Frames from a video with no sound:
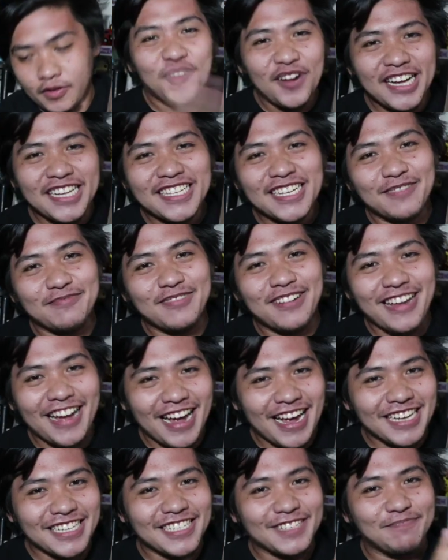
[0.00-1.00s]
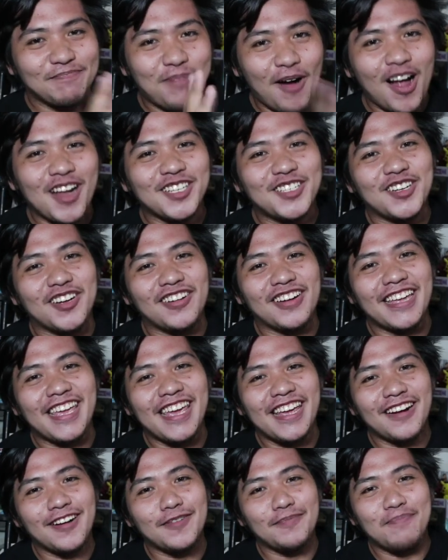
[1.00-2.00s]
What's up, guys? Bonchong
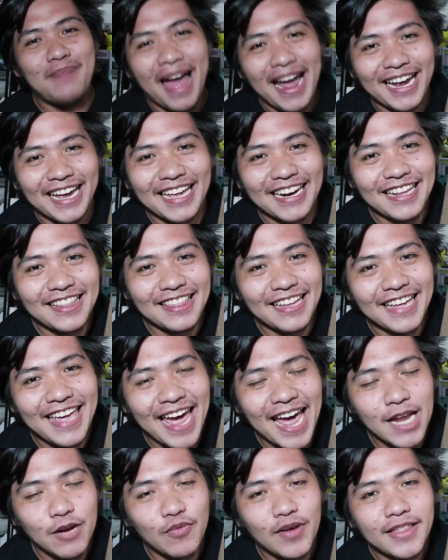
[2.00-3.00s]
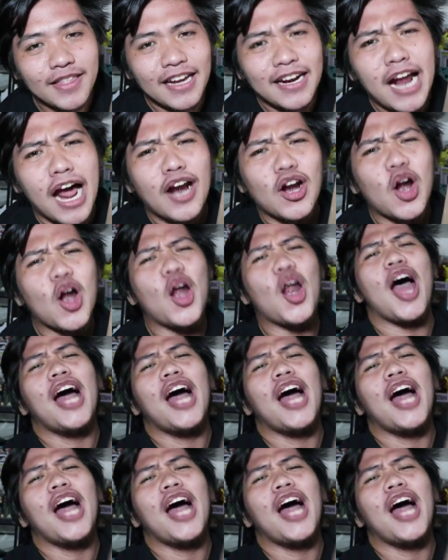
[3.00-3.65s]
here, back at it again with another